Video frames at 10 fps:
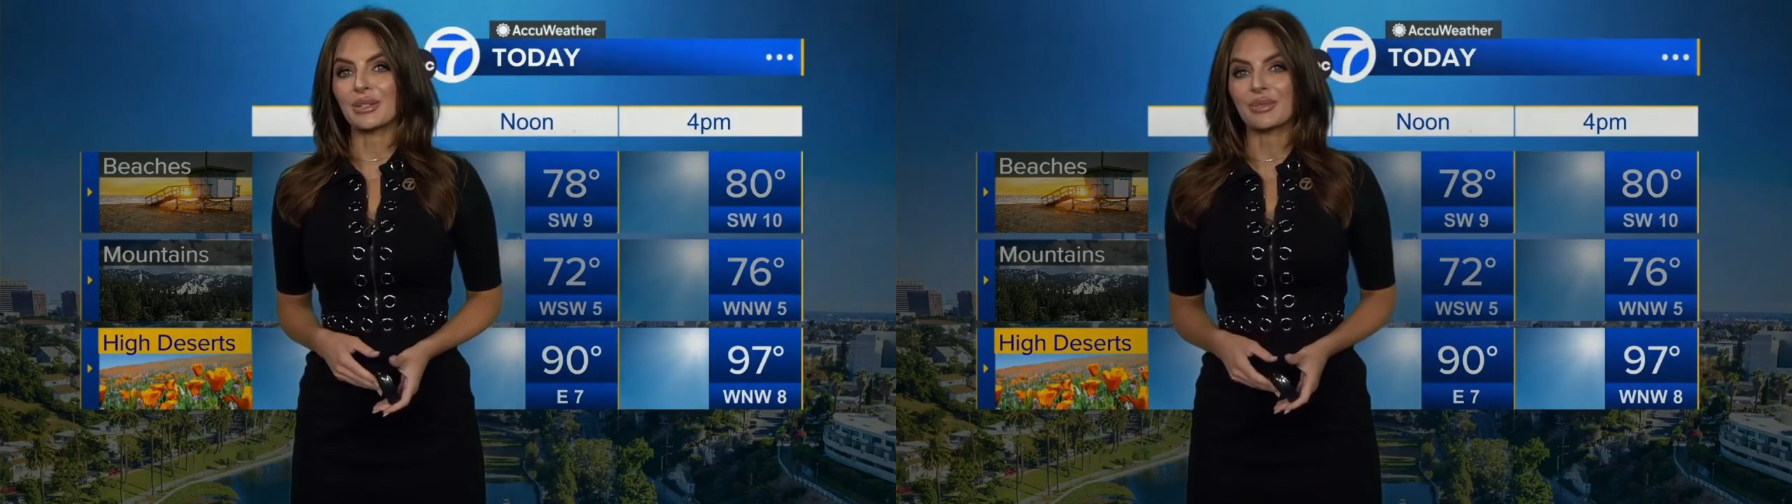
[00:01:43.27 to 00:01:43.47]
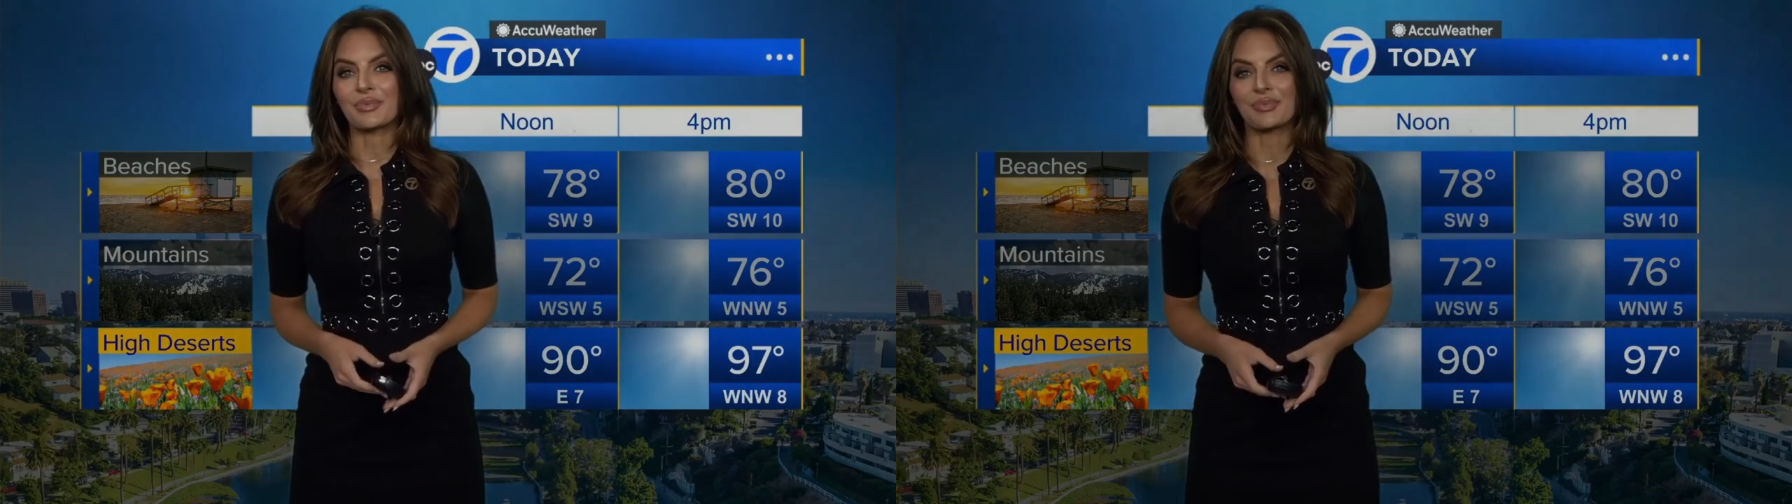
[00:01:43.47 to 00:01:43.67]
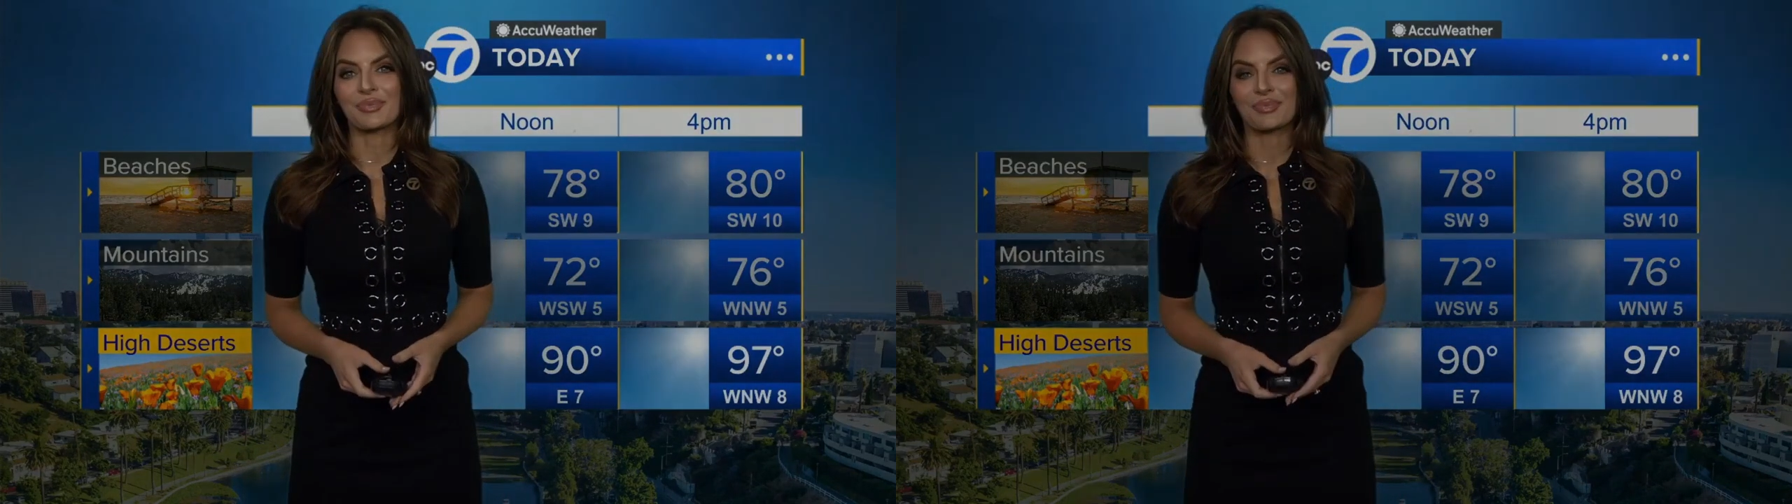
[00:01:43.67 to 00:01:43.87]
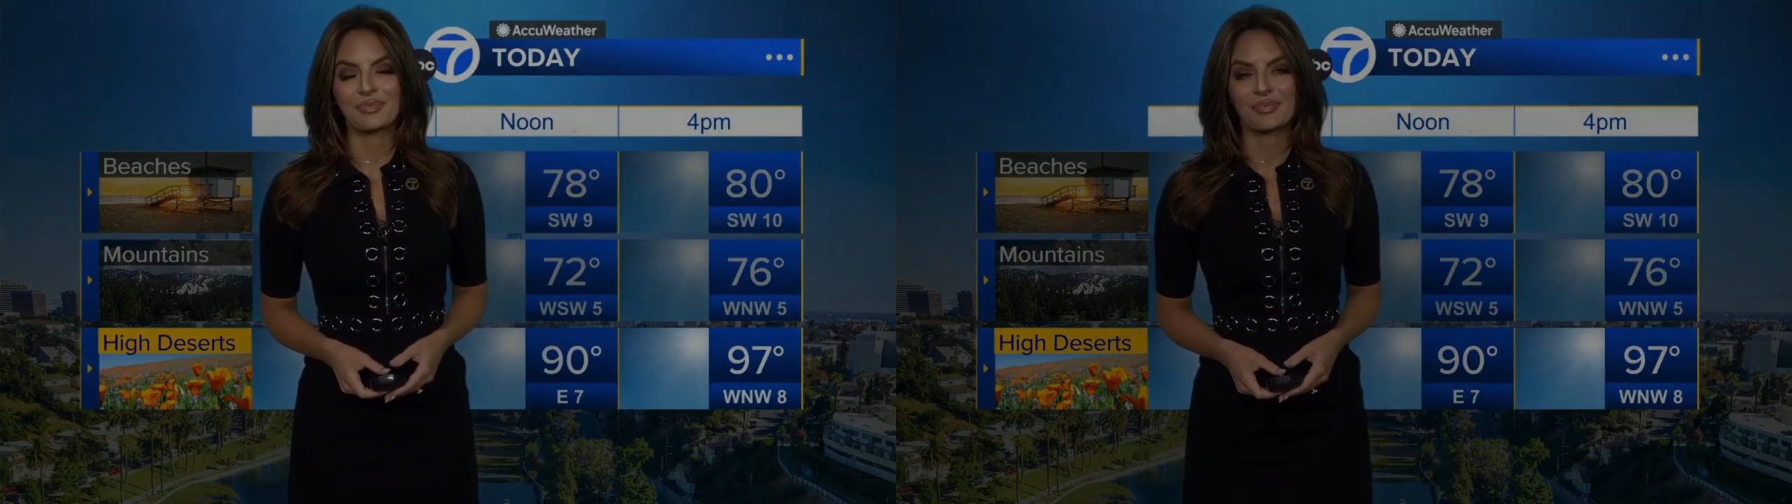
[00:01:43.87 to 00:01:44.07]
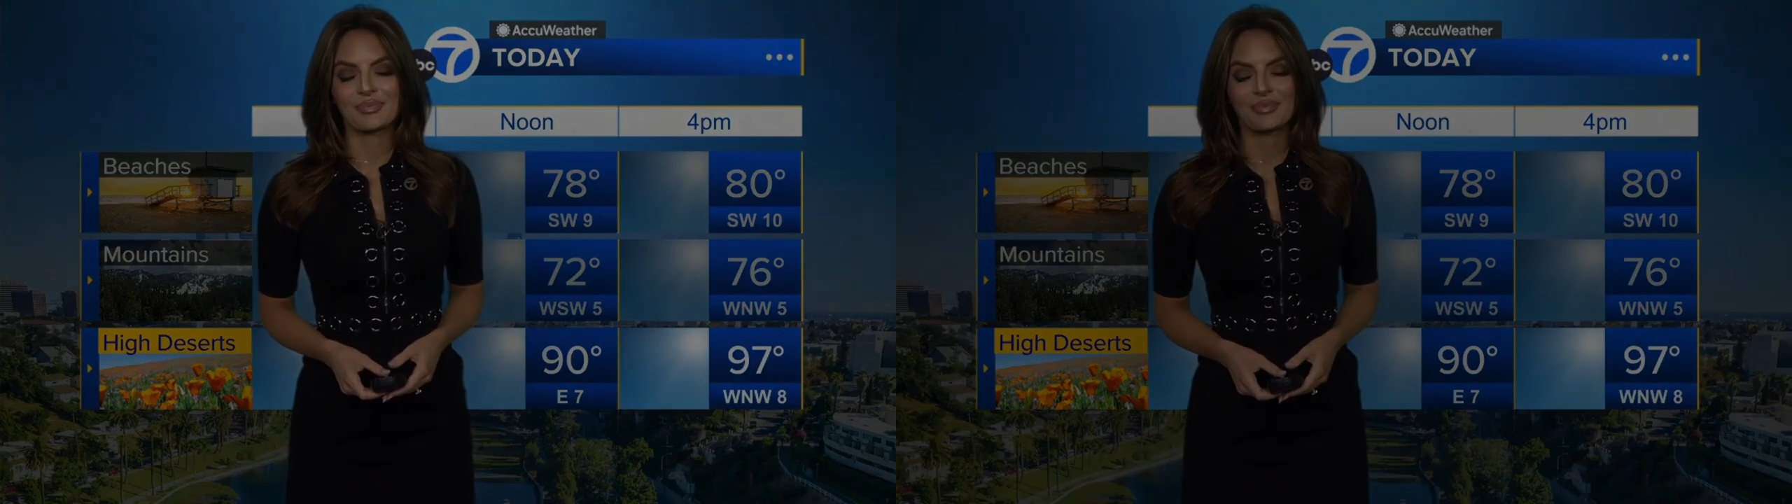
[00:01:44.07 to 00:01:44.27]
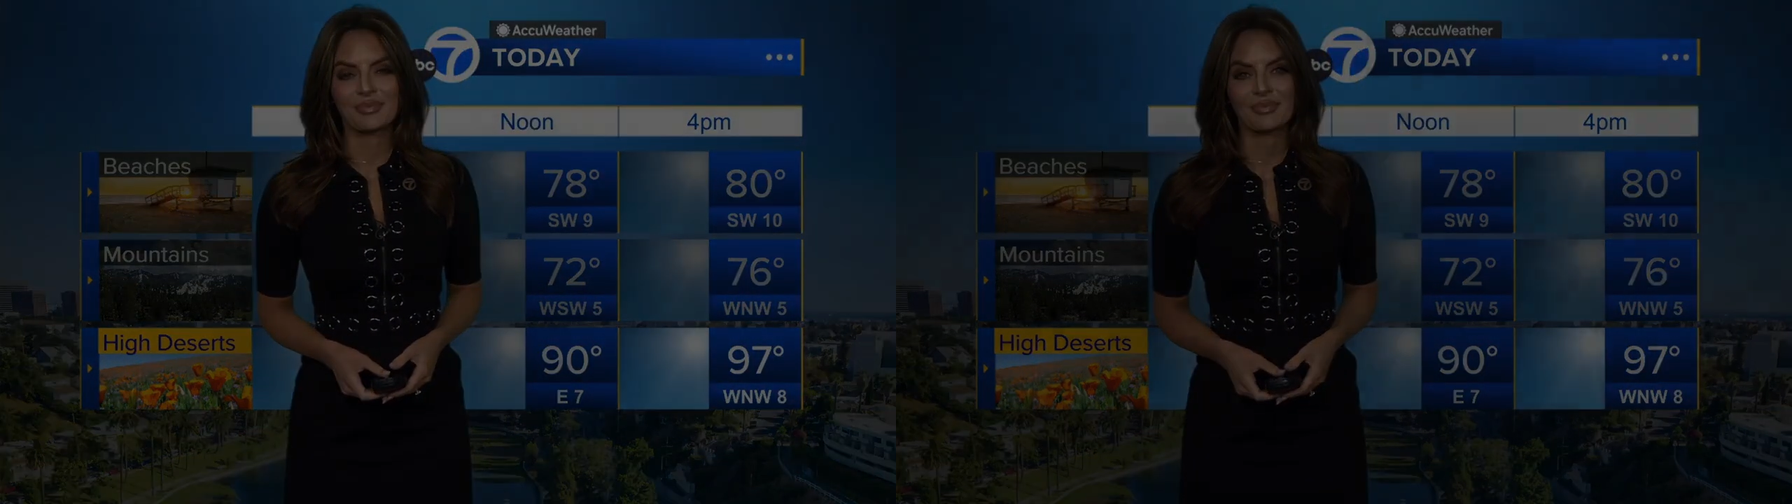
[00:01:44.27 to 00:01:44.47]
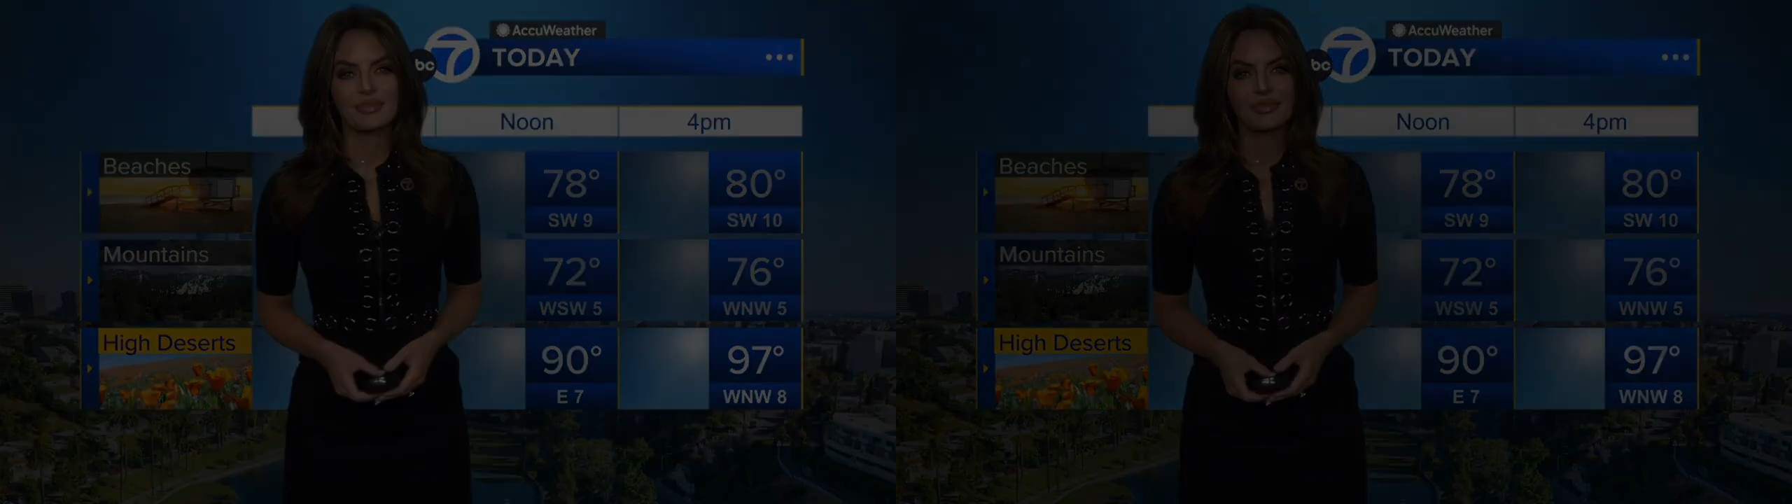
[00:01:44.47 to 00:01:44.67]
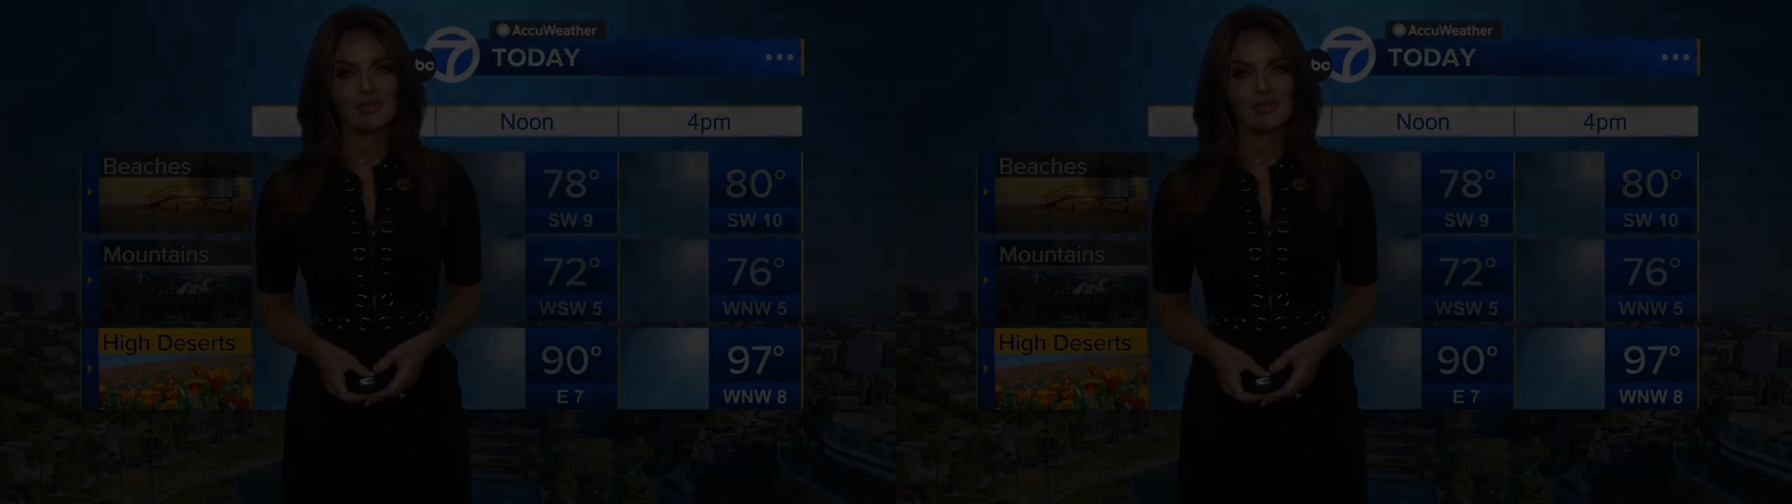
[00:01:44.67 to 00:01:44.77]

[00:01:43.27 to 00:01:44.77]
you. All right, Brianna, thank